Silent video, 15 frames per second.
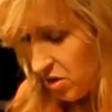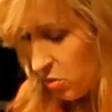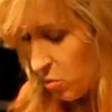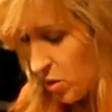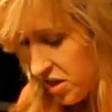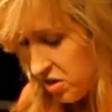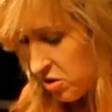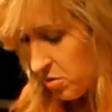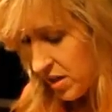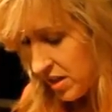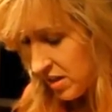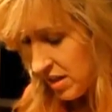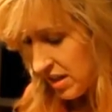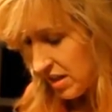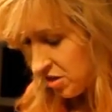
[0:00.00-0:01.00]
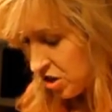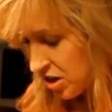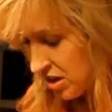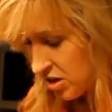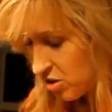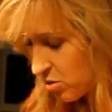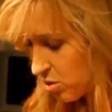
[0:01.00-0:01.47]
when you're in the
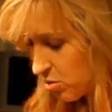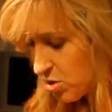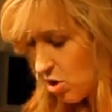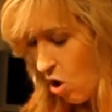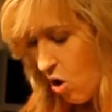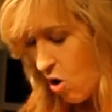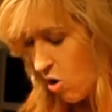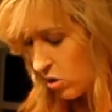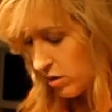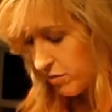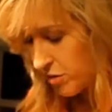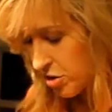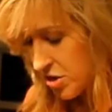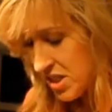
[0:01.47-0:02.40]
kitchen. You use all of your